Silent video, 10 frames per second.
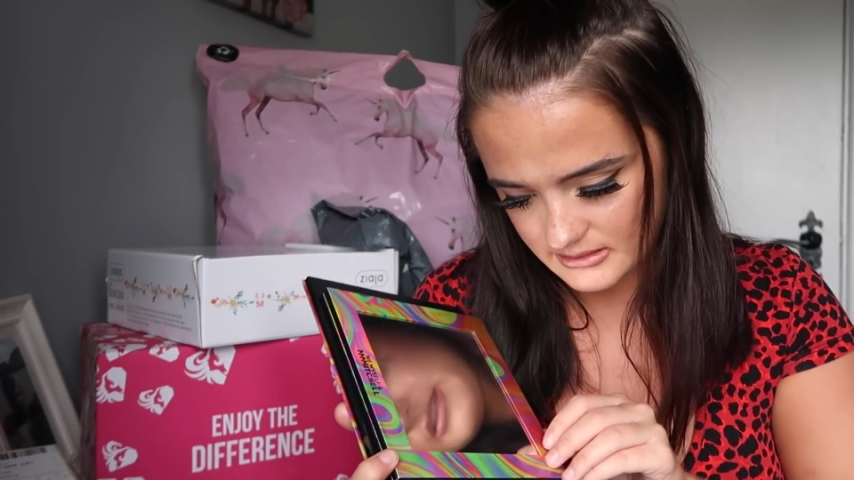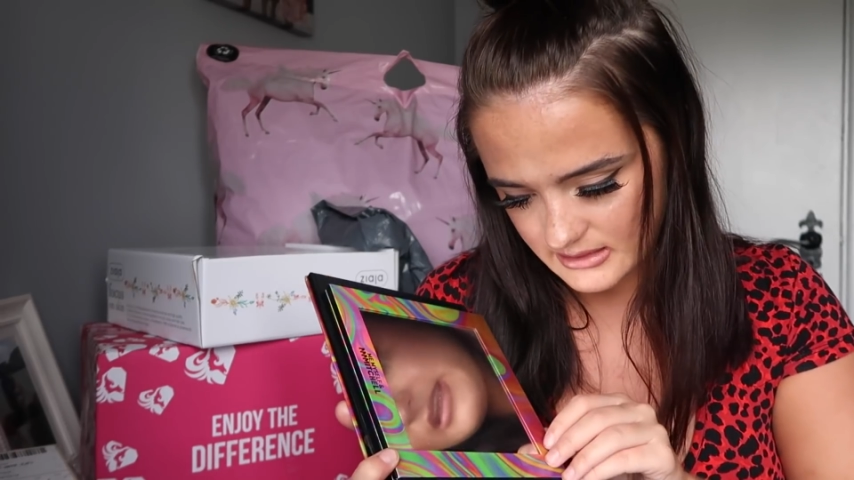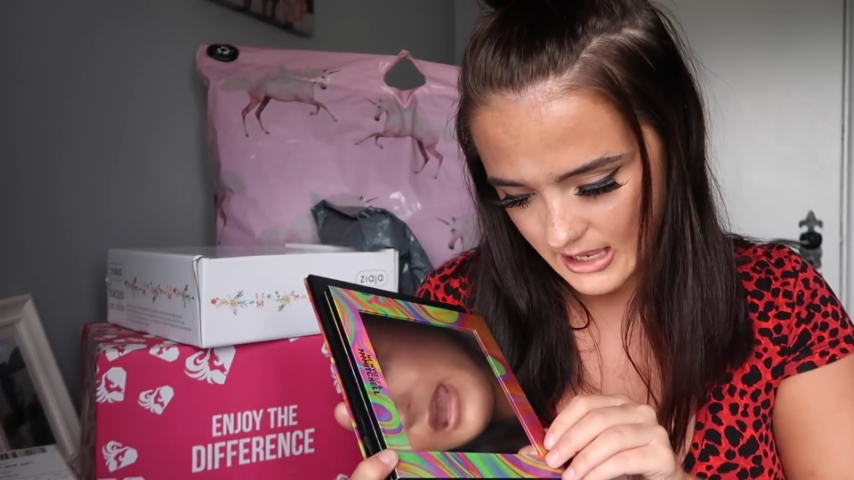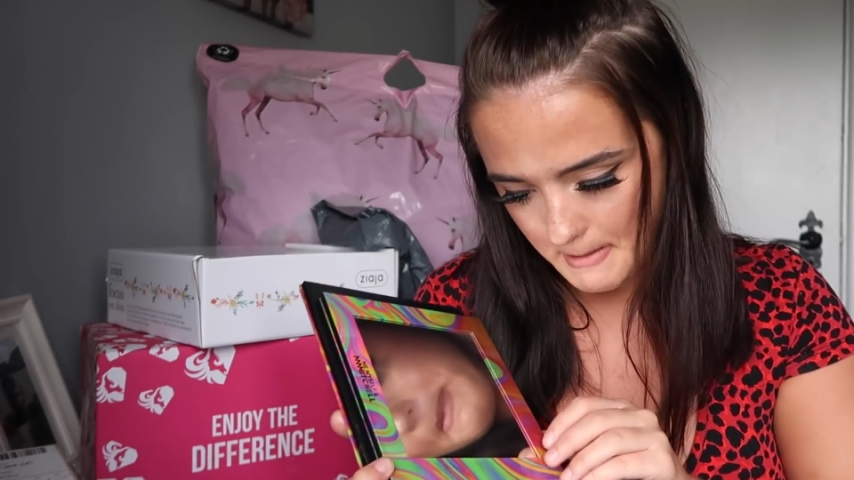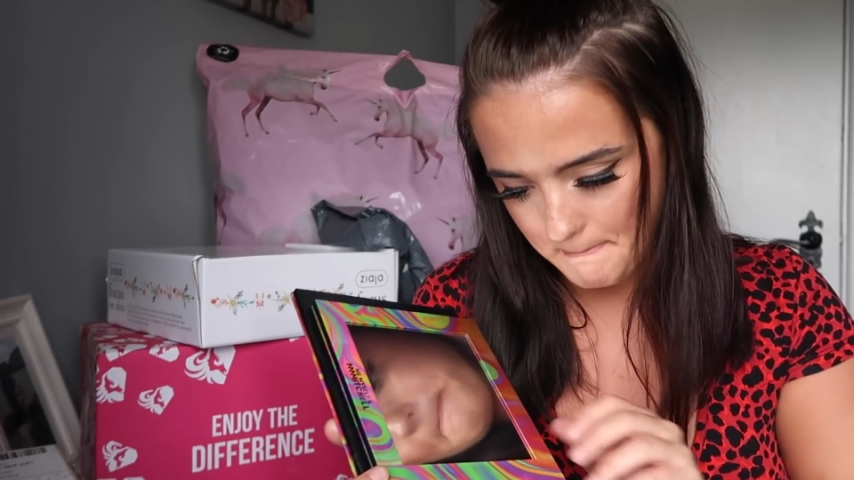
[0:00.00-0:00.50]
It's
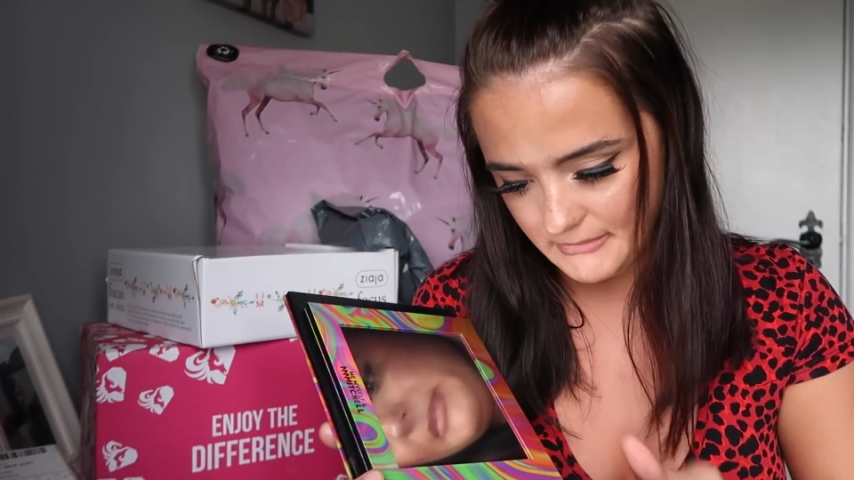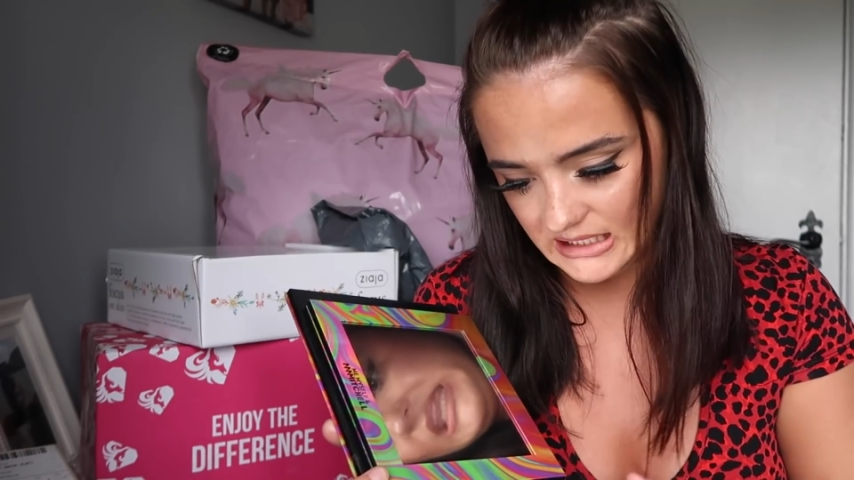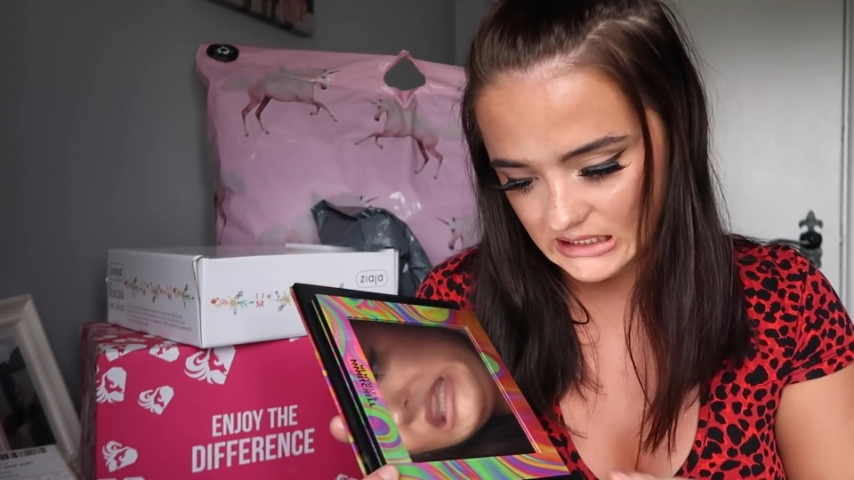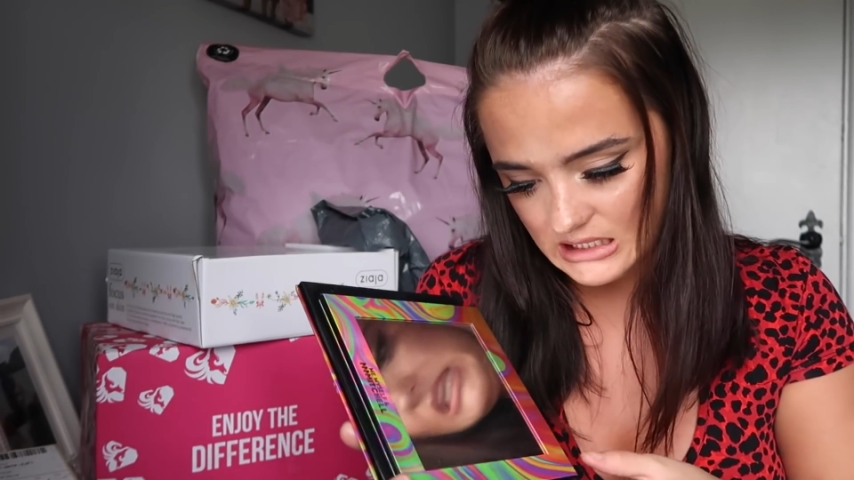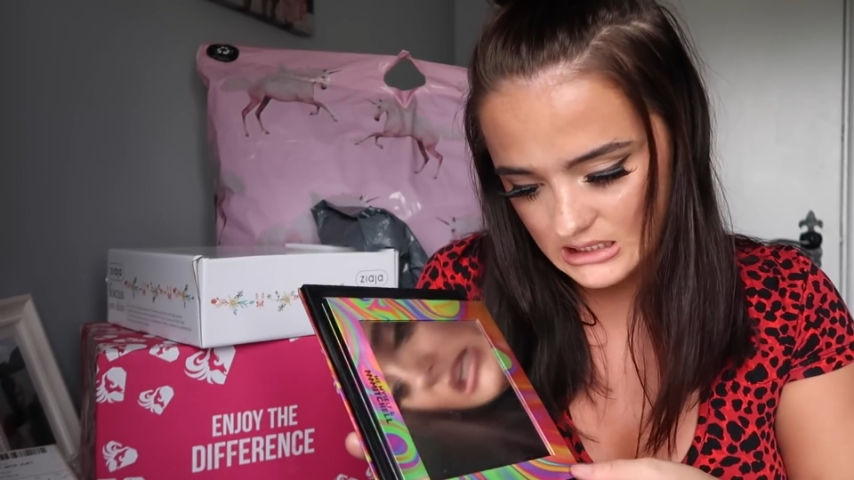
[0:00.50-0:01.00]

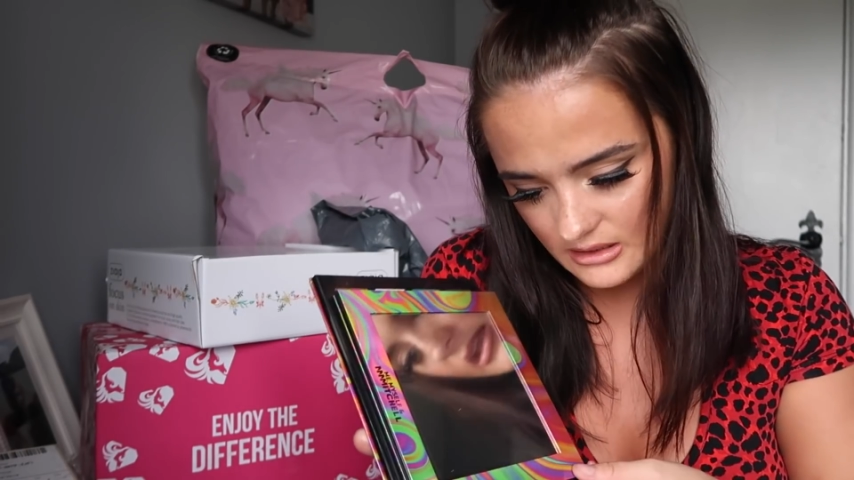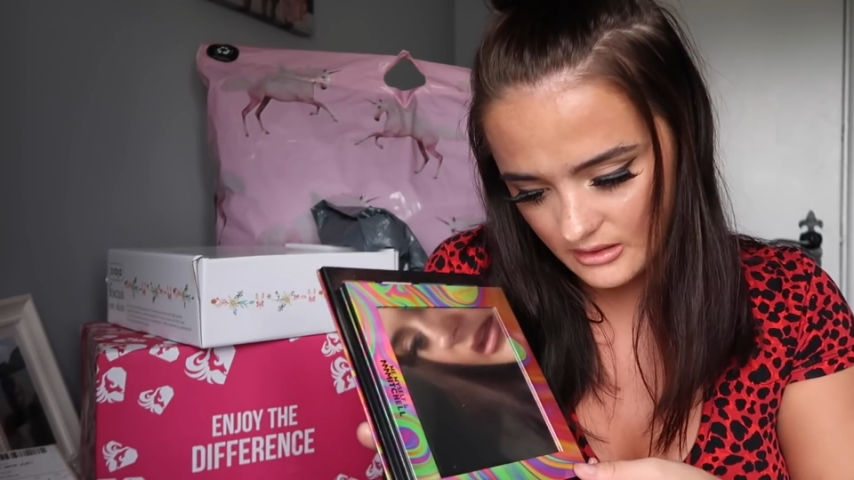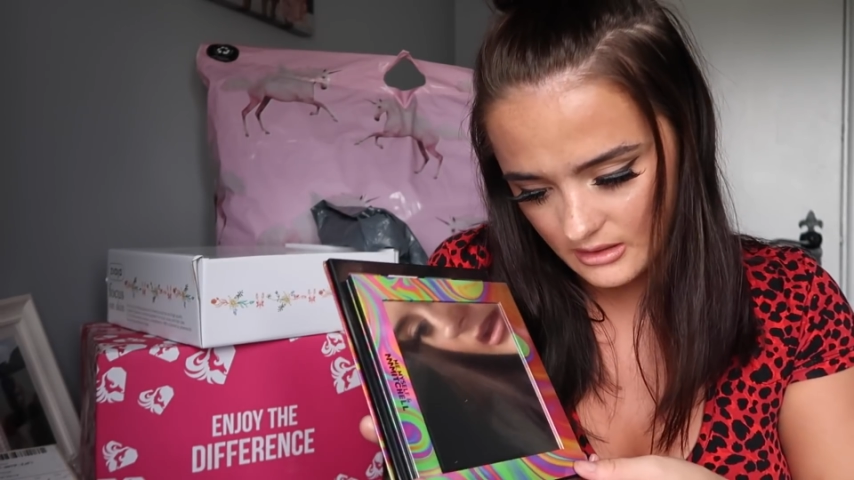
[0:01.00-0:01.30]
me